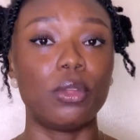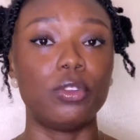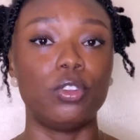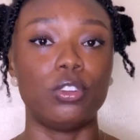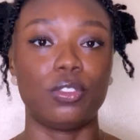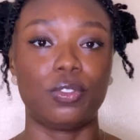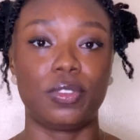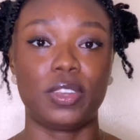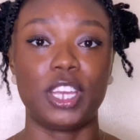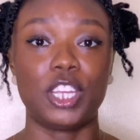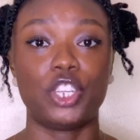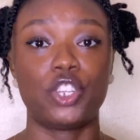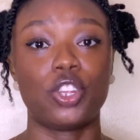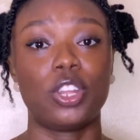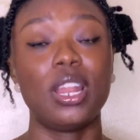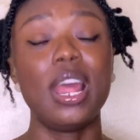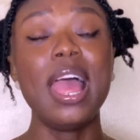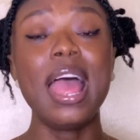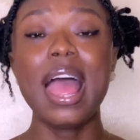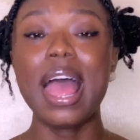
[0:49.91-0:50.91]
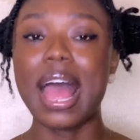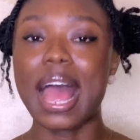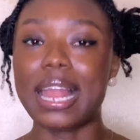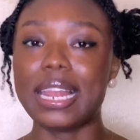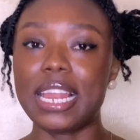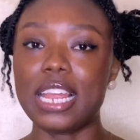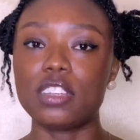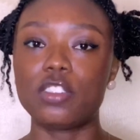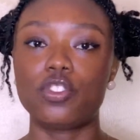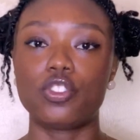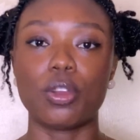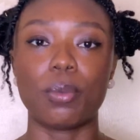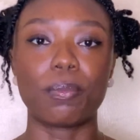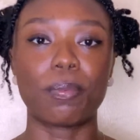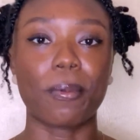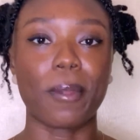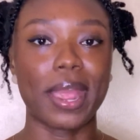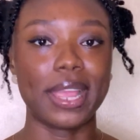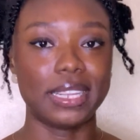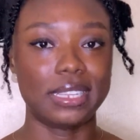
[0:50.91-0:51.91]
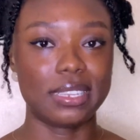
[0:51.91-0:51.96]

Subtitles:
notification, and let's jump right